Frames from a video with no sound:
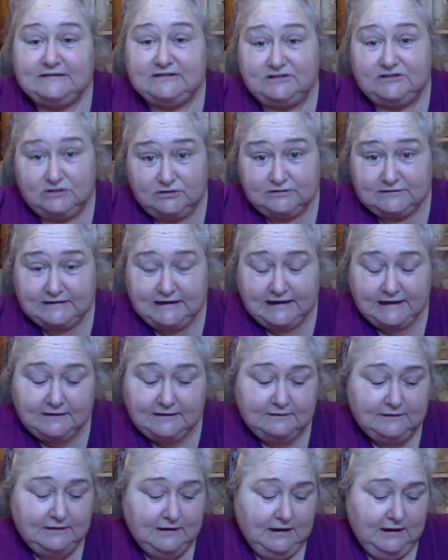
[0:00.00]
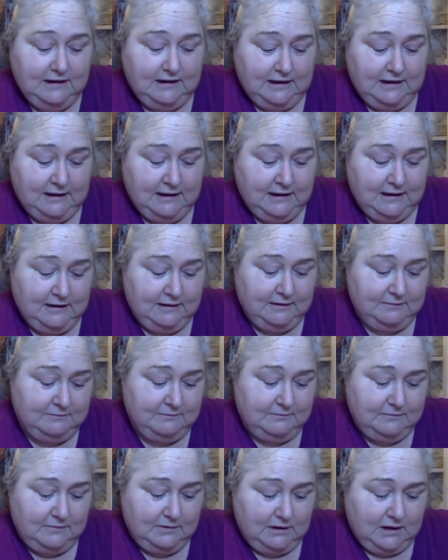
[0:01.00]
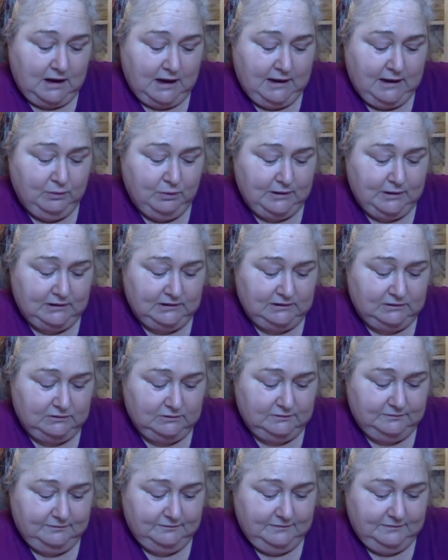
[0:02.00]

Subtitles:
Susany. I will